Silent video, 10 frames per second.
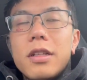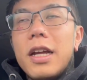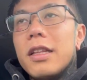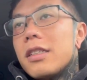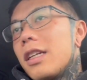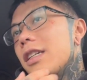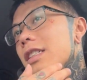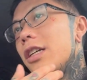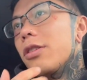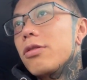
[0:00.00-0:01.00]
And this thing is
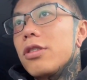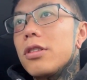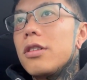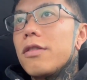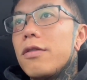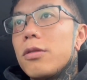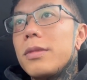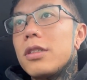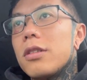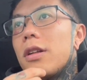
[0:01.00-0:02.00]
huge, you feel
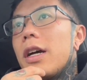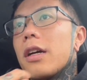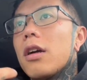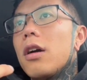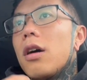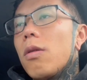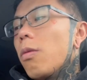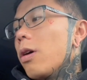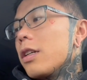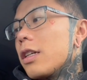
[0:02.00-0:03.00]
me? So like,
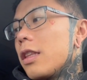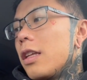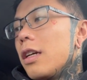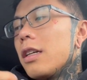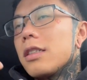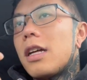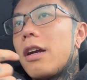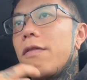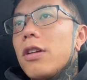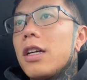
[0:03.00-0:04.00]
one good thing is that I
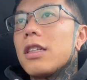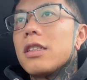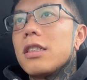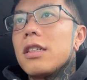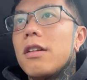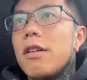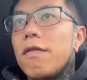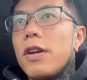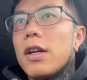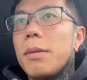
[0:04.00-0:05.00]
feel like this isn't a
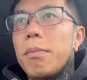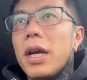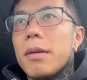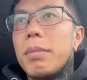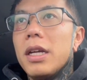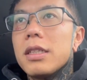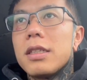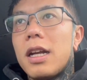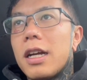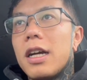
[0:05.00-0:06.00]
very big piece
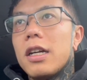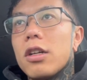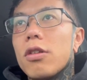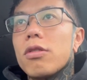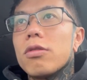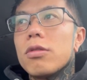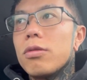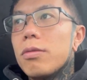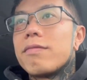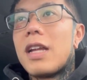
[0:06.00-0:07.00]
that I gotta go
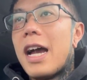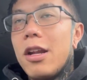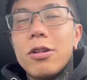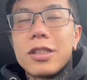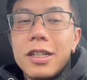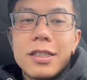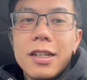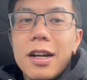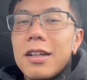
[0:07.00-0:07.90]
through. I know it's gonna suck.